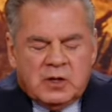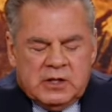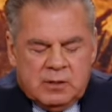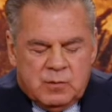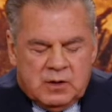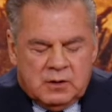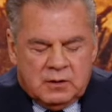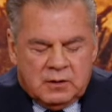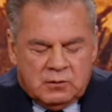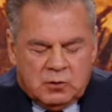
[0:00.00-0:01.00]
to keep me
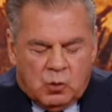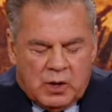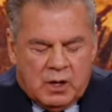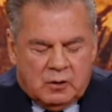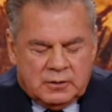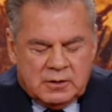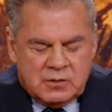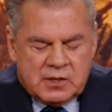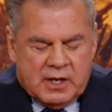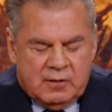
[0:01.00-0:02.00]
uh, well and
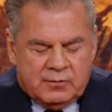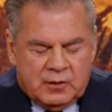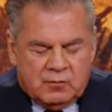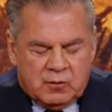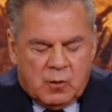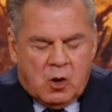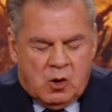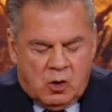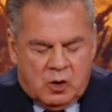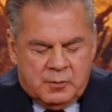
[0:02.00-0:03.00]
safe and from all
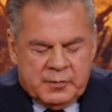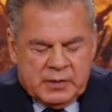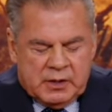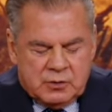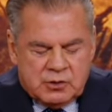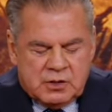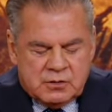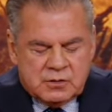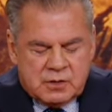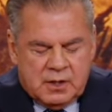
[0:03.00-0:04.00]
harm in
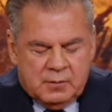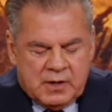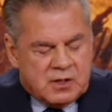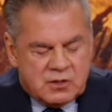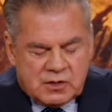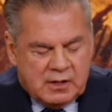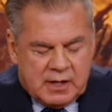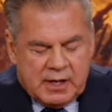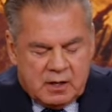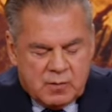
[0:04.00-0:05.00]
Jesus' name. I just say
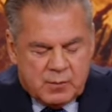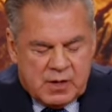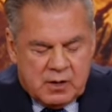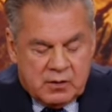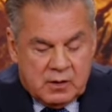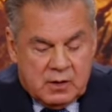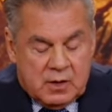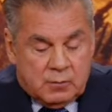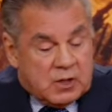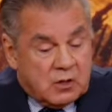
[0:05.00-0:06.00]
that out of my mouth
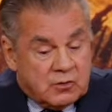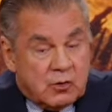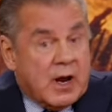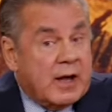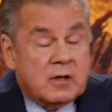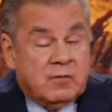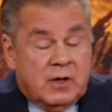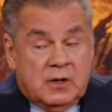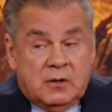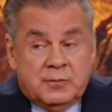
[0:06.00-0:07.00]
because they're
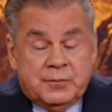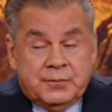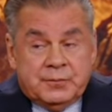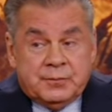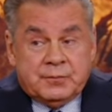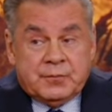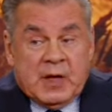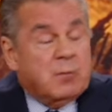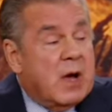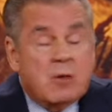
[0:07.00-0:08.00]
activated.
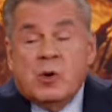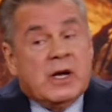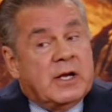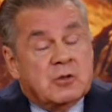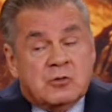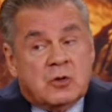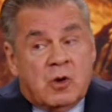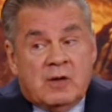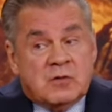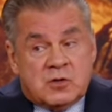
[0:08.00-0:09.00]
And by the way, angels
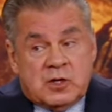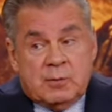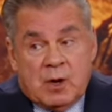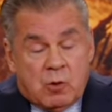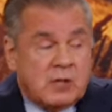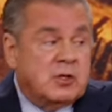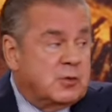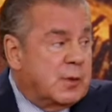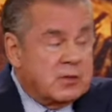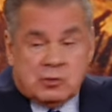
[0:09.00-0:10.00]
don't have to sleep. I watched a
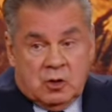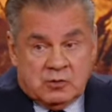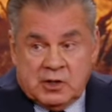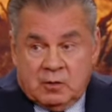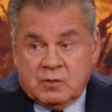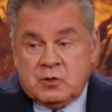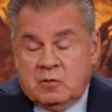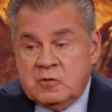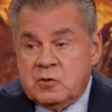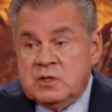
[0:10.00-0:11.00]
special on Secret
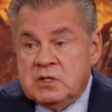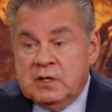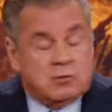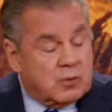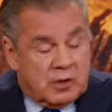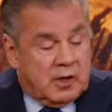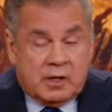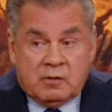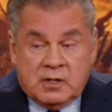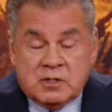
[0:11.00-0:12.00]
Service recently. It was really
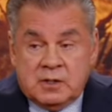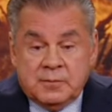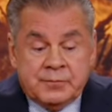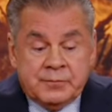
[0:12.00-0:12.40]
interesting.